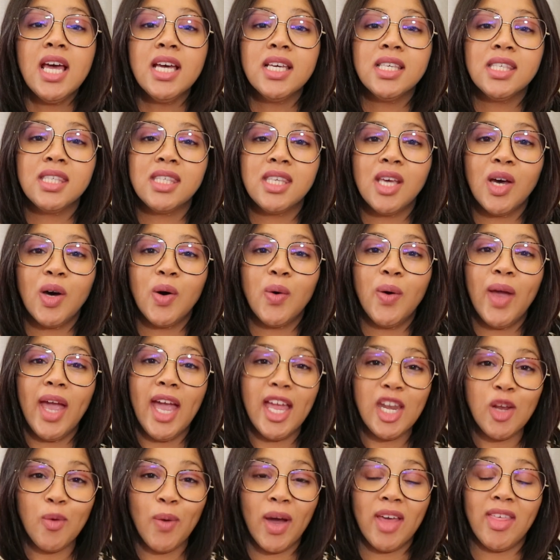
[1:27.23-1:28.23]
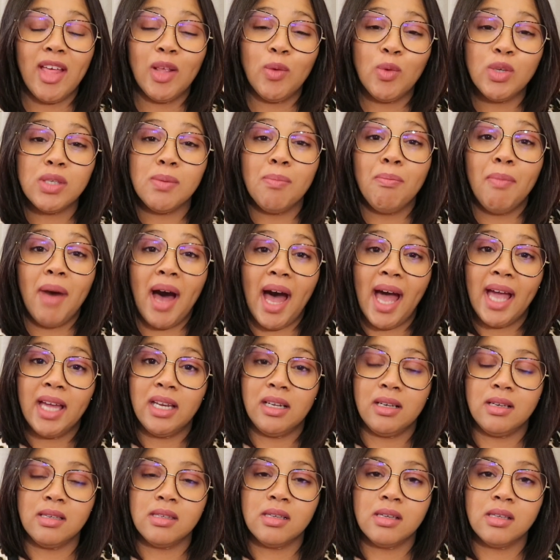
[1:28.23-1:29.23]
So anyway, that was my
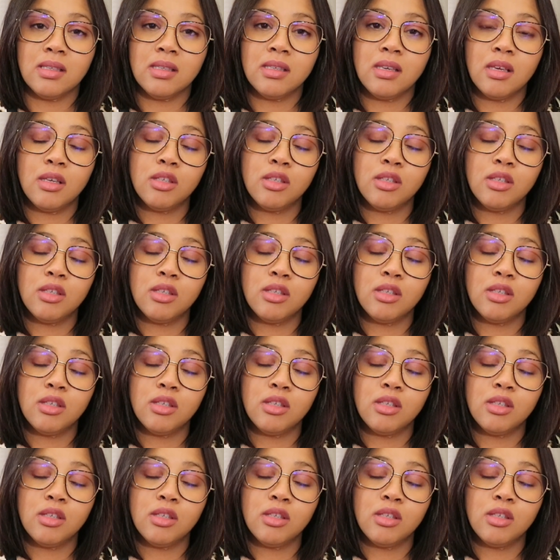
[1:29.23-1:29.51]
reasons.